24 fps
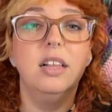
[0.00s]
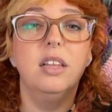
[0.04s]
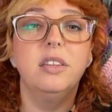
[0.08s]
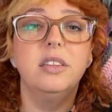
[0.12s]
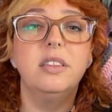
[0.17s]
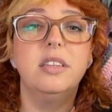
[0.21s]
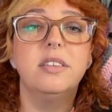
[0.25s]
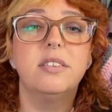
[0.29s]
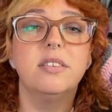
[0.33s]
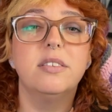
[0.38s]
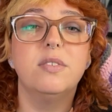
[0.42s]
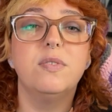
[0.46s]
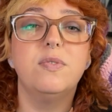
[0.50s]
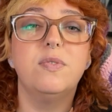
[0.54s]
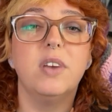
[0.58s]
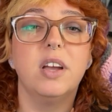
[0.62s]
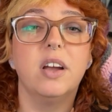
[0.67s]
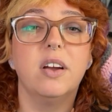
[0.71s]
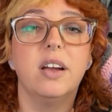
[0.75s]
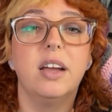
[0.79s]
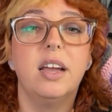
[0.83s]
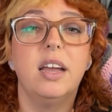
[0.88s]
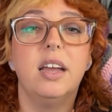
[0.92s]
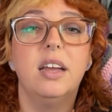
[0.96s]
This is
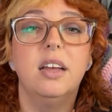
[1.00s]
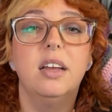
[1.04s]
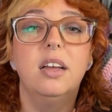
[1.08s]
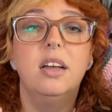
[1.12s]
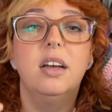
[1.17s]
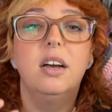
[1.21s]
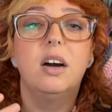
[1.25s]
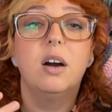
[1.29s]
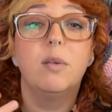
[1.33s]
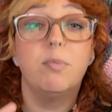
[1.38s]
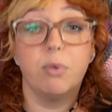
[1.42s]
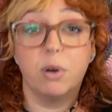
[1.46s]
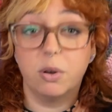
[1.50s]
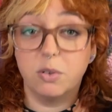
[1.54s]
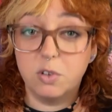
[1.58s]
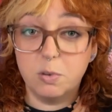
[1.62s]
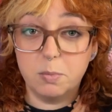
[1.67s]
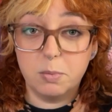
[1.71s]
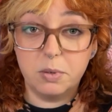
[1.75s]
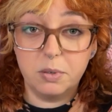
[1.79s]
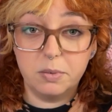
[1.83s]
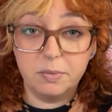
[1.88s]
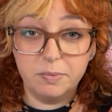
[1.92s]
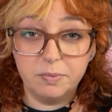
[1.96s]
very
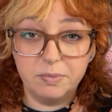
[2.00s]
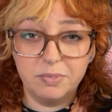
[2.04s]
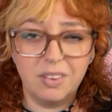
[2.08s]
approachable.